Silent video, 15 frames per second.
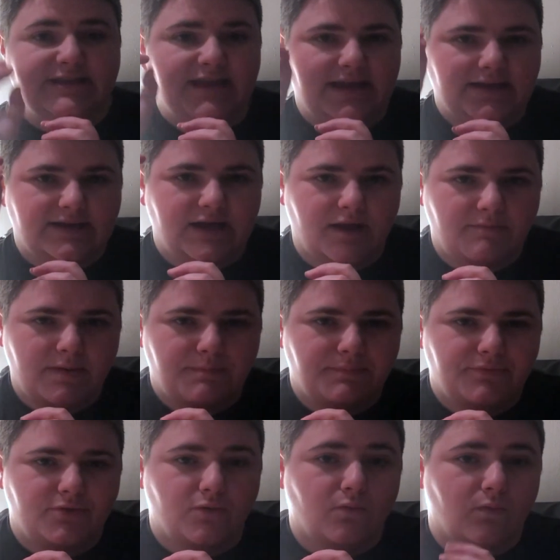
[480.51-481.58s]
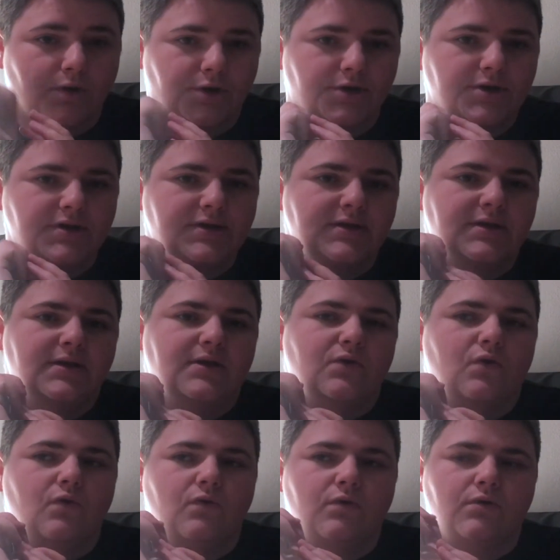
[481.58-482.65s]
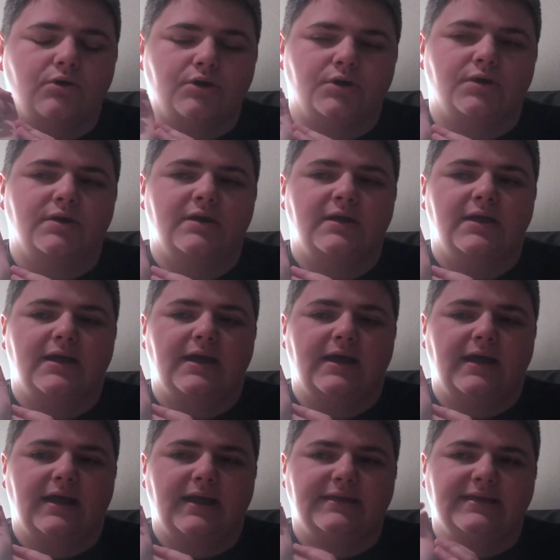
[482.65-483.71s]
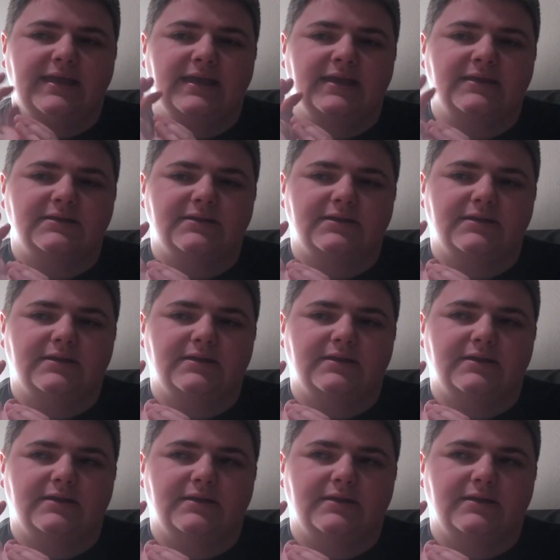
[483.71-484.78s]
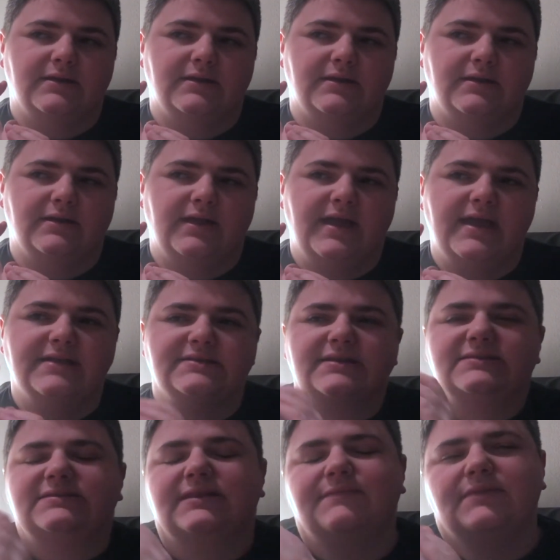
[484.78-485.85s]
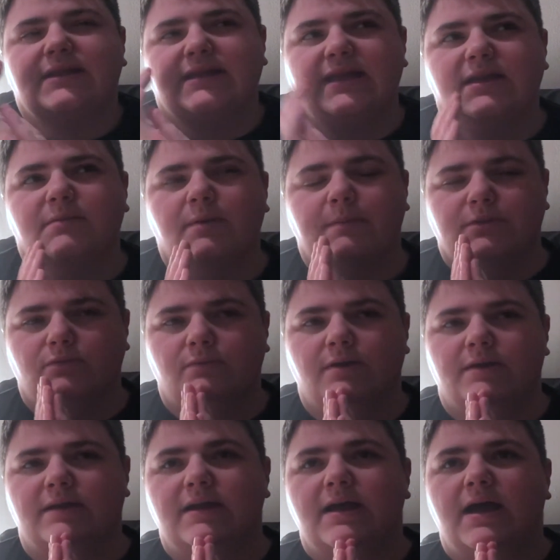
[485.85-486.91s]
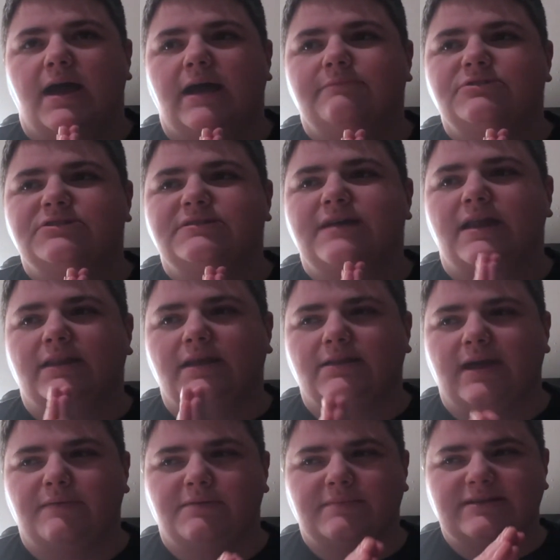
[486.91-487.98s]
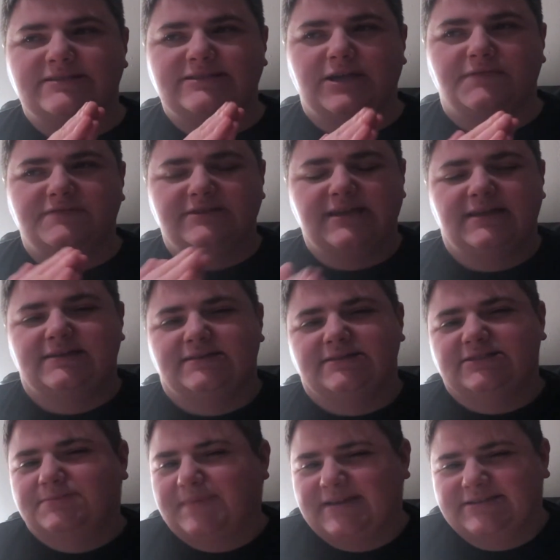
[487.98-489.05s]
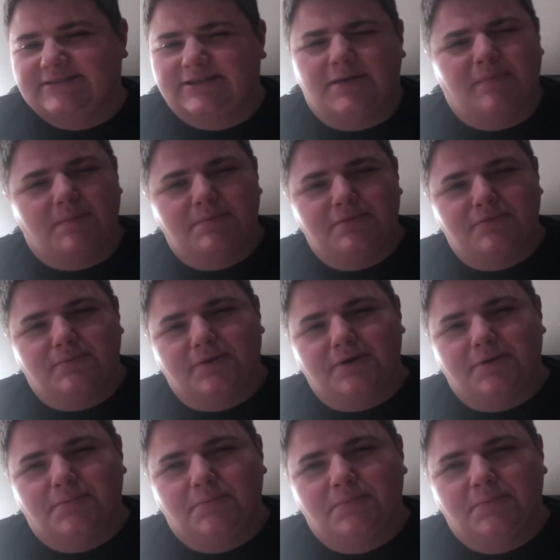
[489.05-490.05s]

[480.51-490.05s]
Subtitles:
can't come up with the word, or I can't, and it's not even that I can't come up with the word, I'm just not allowing myself to get into the space to come up with the word.